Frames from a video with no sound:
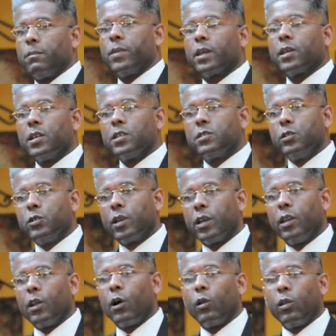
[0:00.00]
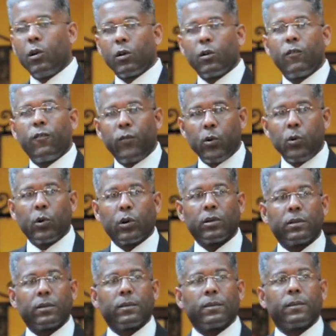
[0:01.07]
Because you can no longer afford
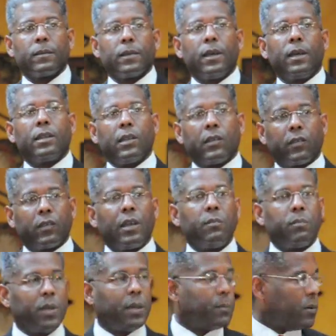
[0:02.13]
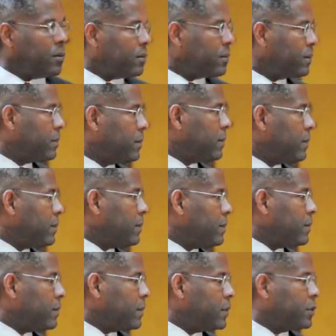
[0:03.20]
to send people
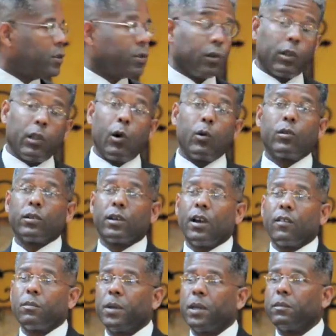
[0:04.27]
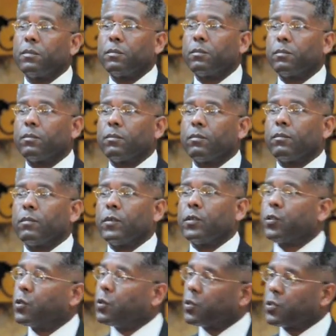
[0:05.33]
to your local government,
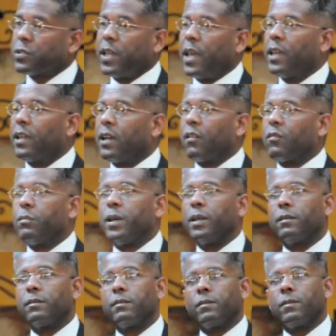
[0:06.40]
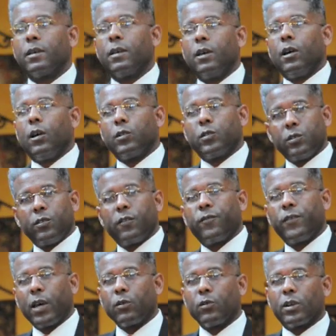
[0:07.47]
to your state government, or to your
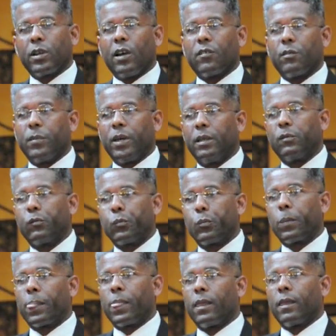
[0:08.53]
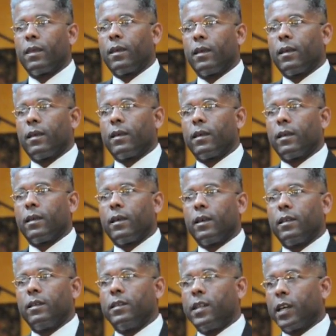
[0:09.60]
federal government
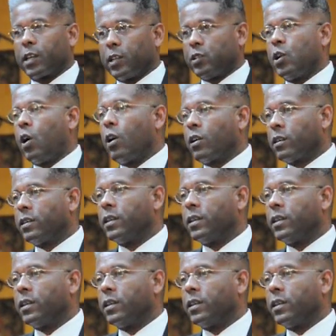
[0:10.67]
that can talk a